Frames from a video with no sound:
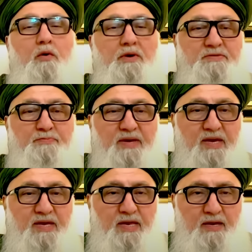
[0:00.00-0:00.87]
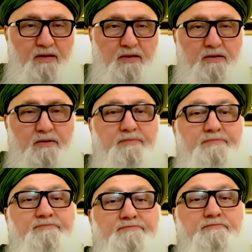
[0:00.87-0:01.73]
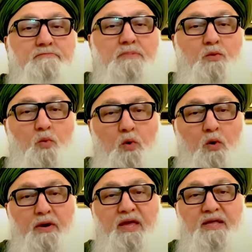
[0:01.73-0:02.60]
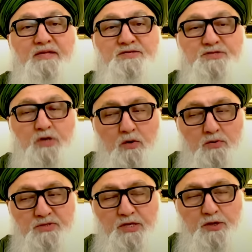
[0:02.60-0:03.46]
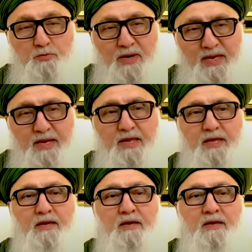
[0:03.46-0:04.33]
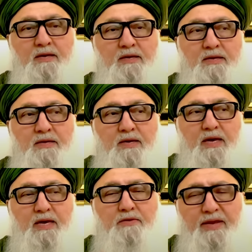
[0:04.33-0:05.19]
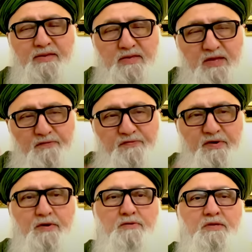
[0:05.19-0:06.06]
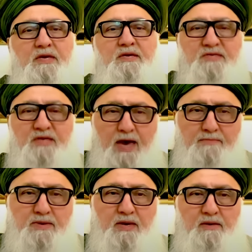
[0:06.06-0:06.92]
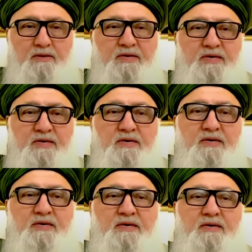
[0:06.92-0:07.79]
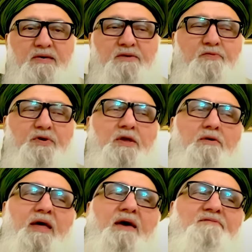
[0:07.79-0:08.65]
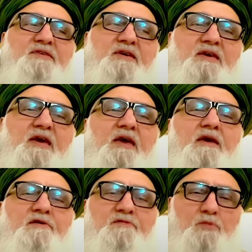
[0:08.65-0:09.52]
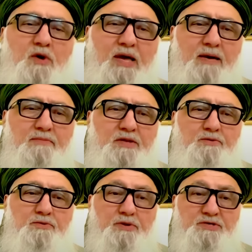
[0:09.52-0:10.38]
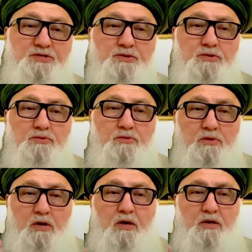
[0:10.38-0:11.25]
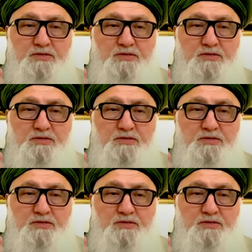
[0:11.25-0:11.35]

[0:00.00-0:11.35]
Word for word: is beginning, a war against souls and humanity. A great difficulty is coming if we don't have the key of Muhammadun Rasulullah